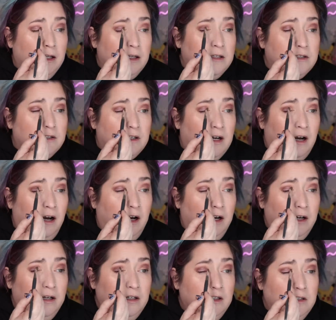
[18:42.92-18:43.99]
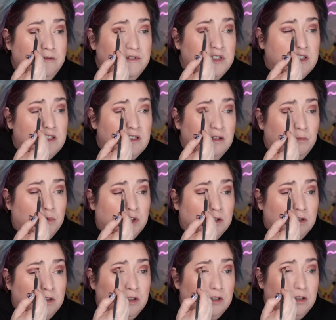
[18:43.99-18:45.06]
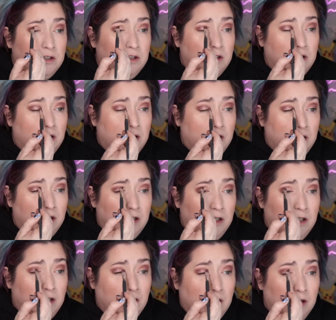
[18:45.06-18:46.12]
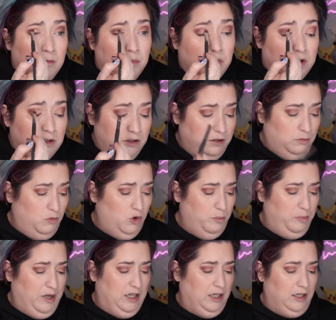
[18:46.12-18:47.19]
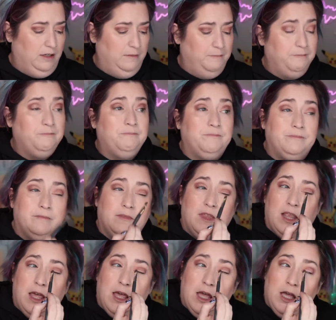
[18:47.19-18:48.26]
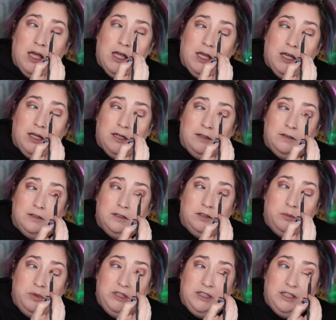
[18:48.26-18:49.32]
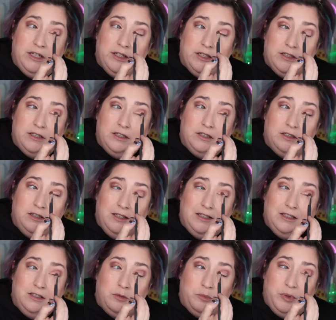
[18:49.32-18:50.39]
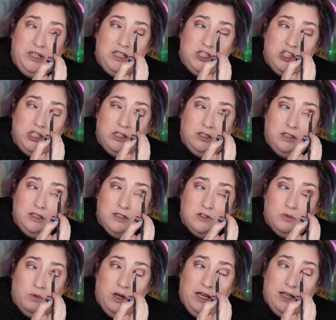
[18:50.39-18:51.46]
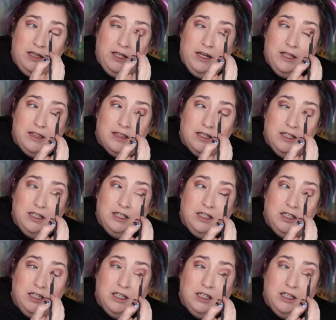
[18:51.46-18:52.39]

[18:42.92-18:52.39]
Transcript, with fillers: It's kind of similar, but a little more pinky and a little bit lighter. Well, a little peachier as well, I think.